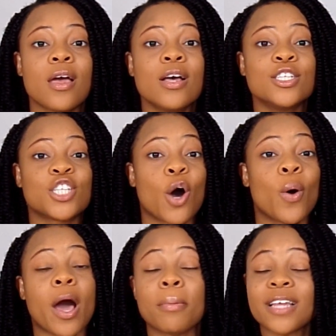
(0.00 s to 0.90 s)

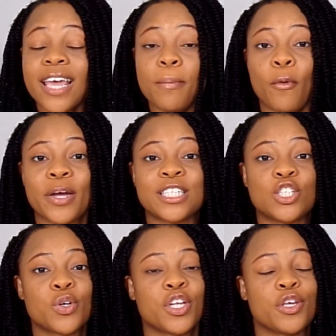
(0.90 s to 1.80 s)
So a couple of key points
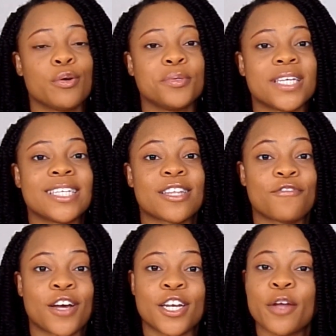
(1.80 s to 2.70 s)
that you can use is the
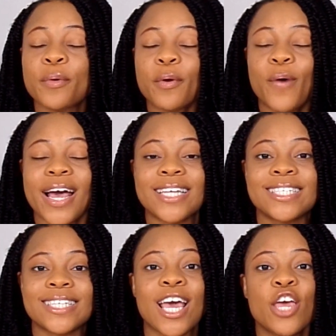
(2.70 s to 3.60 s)
funding
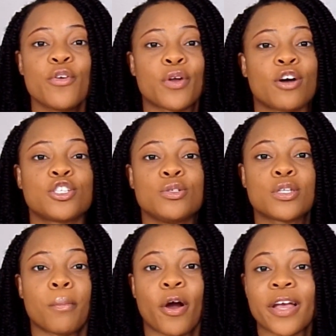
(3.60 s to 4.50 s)
request. You can also use
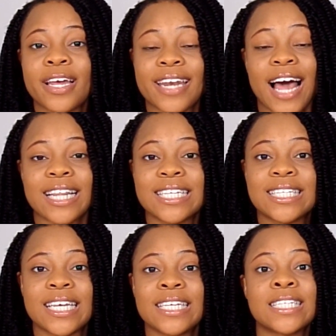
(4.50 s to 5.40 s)
the market
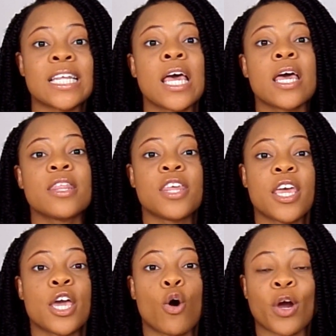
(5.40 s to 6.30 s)
analysis,
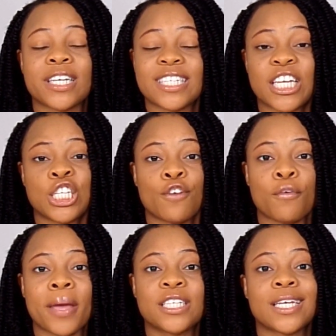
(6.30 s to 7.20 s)
the organization
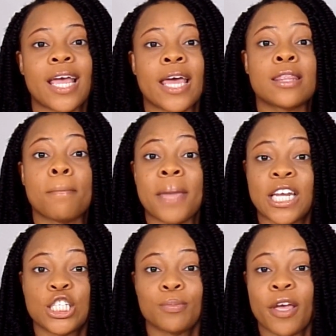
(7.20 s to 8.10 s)
information, and the
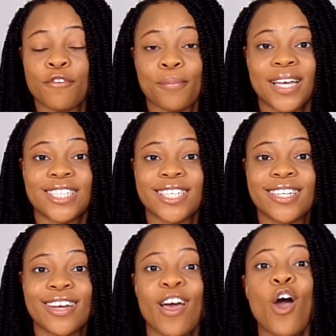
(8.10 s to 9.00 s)
management
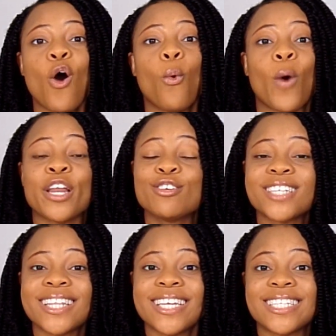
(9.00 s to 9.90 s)
information. When
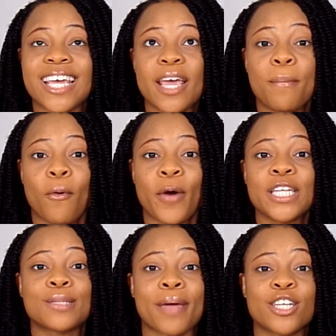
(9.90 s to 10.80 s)
using these key
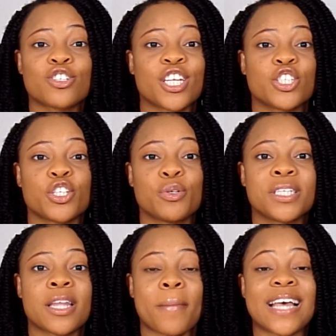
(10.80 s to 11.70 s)
points, make sure that you're
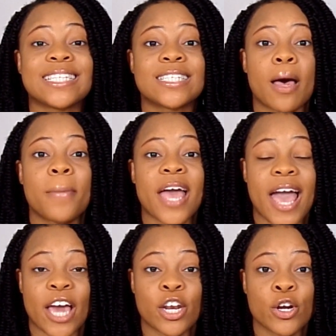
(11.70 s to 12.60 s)
using them as
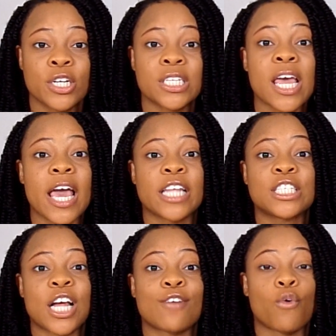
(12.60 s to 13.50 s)
subheaders
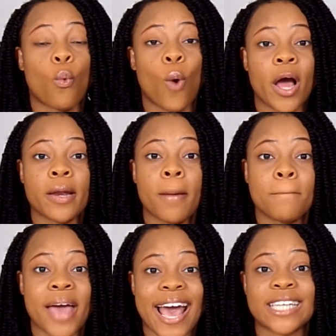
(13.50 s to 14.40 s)
instead of one
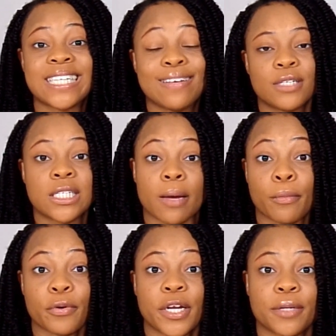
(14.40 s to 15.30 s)
massive summary.